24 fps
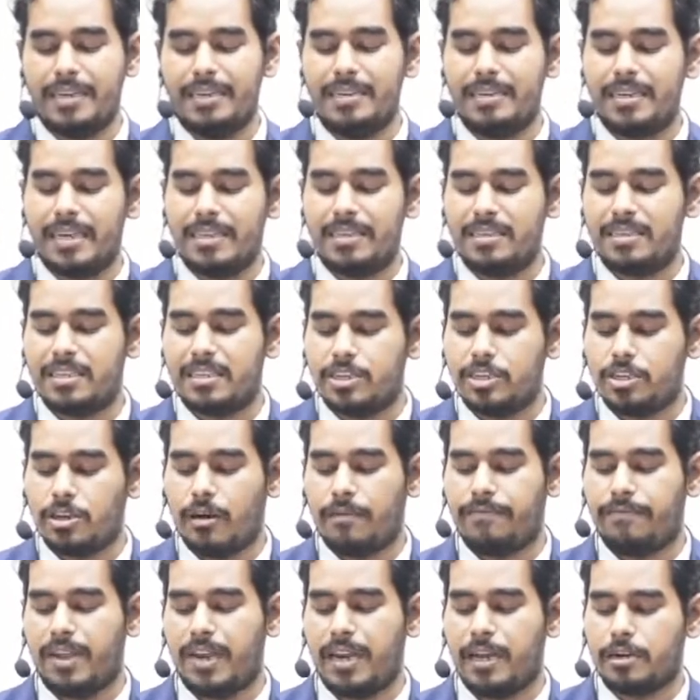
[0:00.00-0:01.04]
intensity
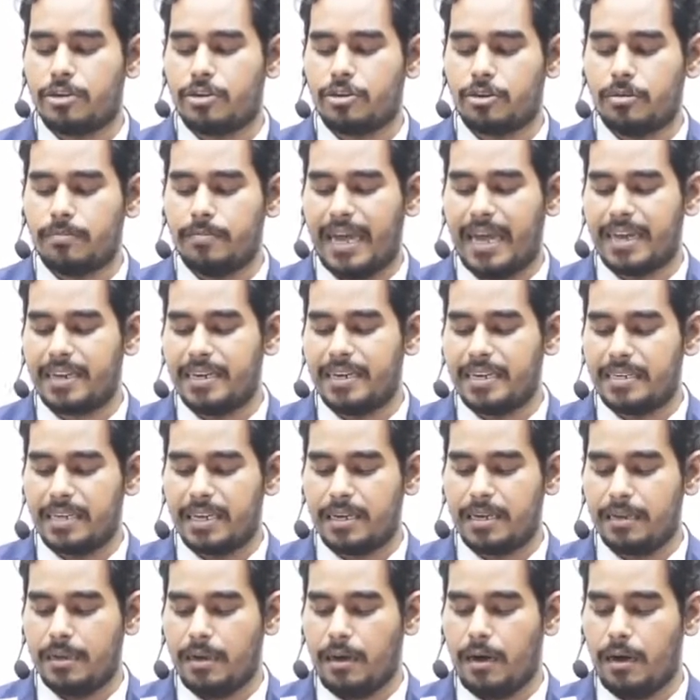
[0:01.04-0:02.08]
of
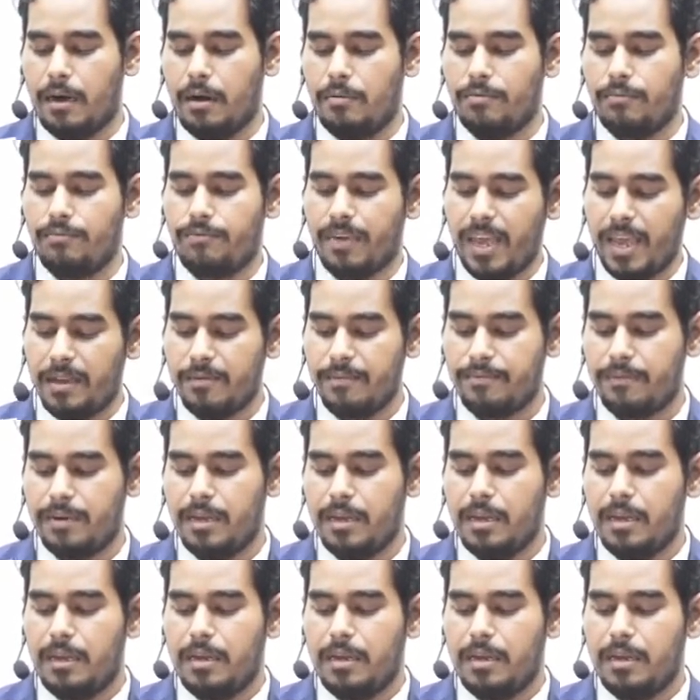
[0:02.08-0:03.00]
electromagnetic wave.